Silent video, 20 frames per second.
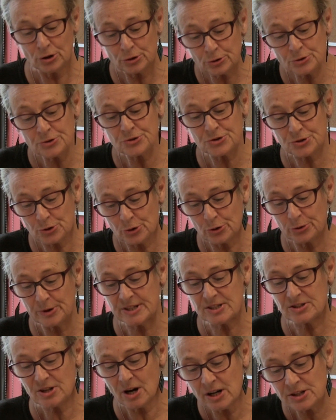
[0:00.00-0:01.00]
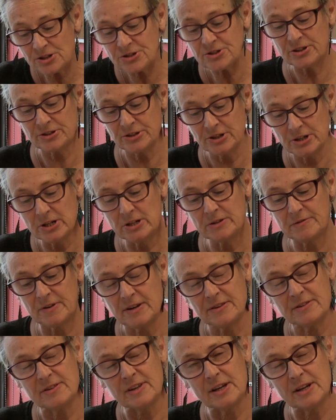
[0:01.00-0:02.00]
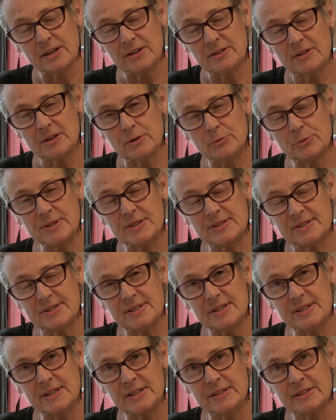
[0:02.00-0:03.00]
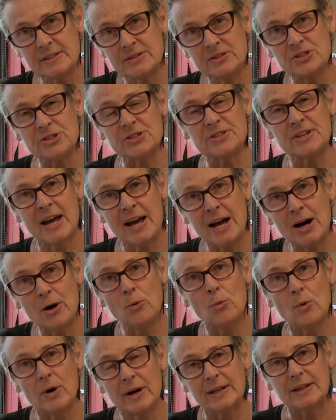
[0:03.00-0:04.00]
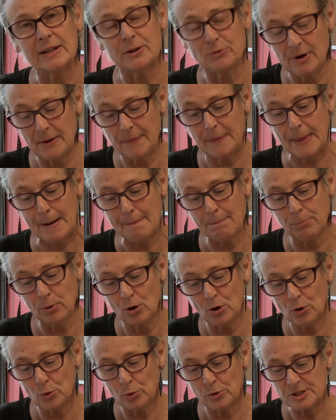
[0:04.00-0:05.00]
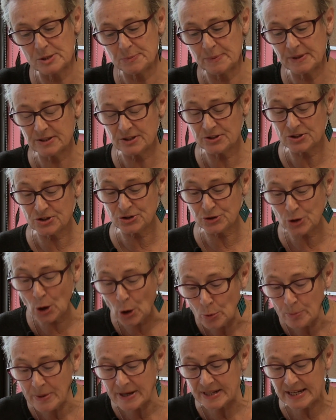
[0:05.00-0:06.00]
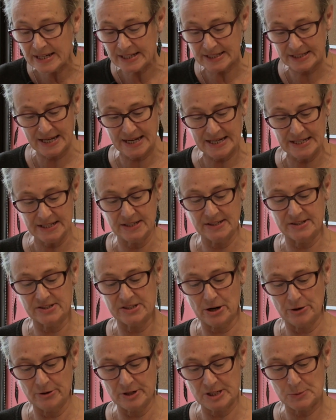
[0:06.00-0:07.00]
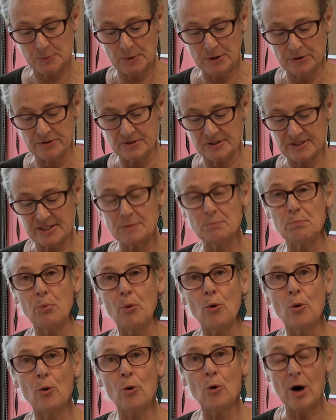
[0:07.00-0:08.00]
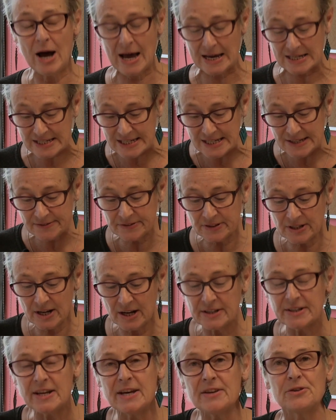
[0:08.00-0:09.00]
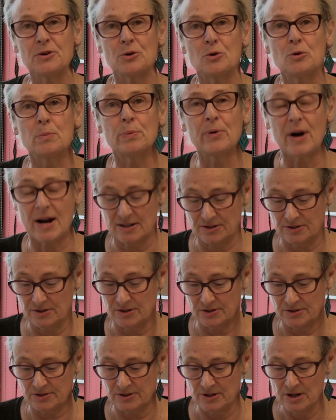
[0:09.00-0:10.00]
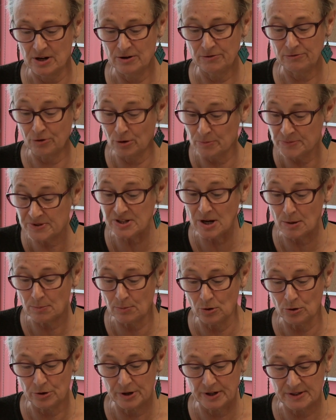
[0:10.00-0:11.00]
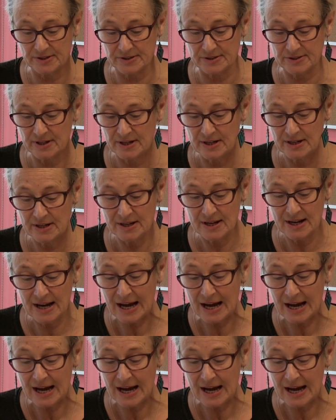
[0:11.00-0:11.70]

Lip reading: Donald's story touched a nerve, I think, that we see in just how widely read that blog was, because so many Canadians are experiencing poor and even unethical practice from some lawyers,